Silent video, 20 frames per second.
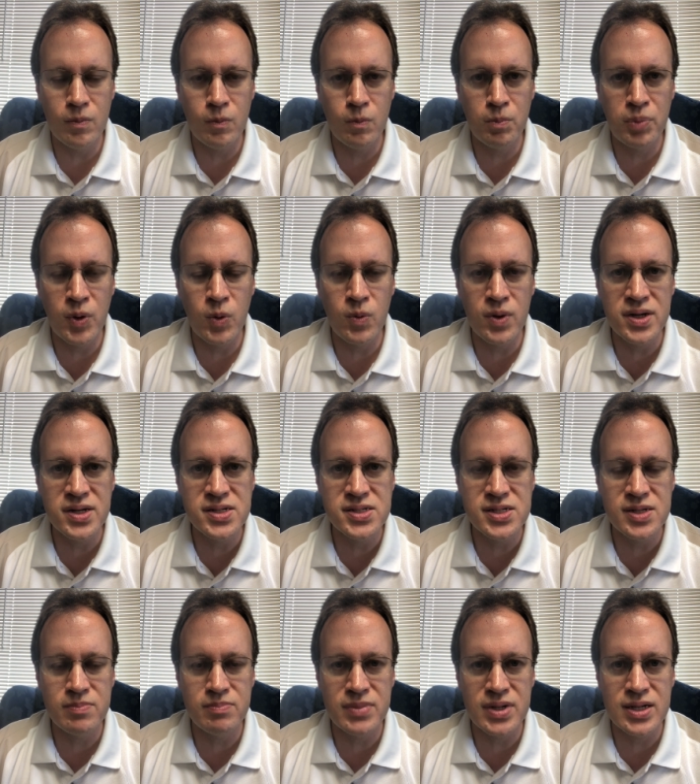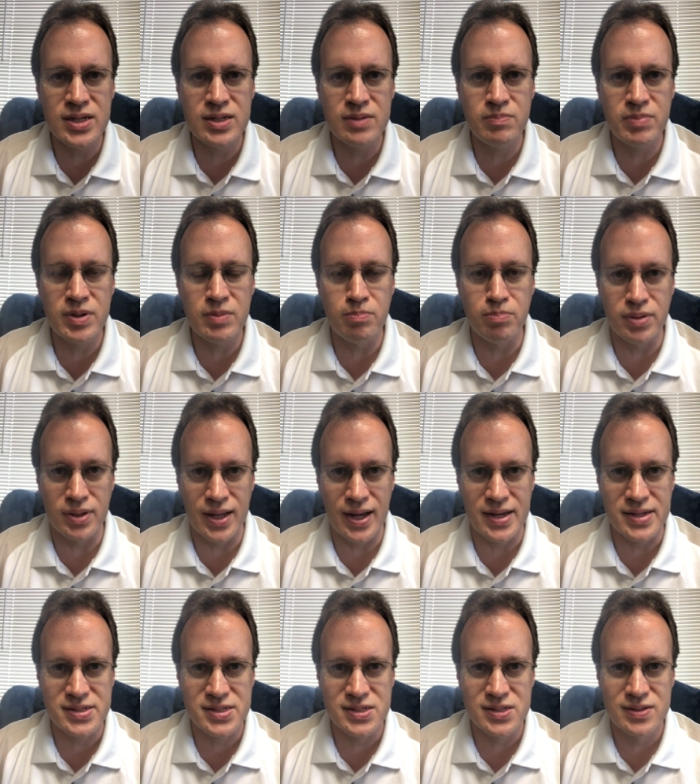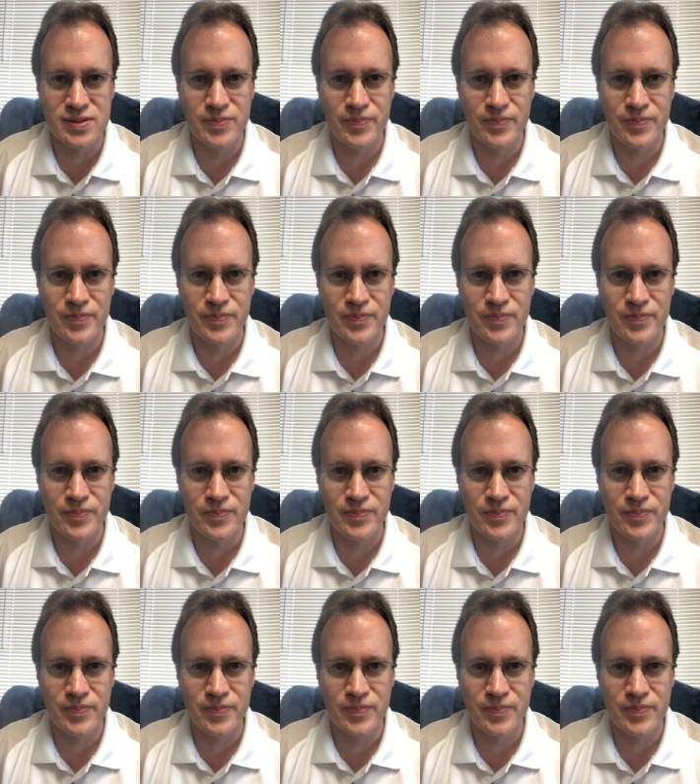But what does it mean to be blessed?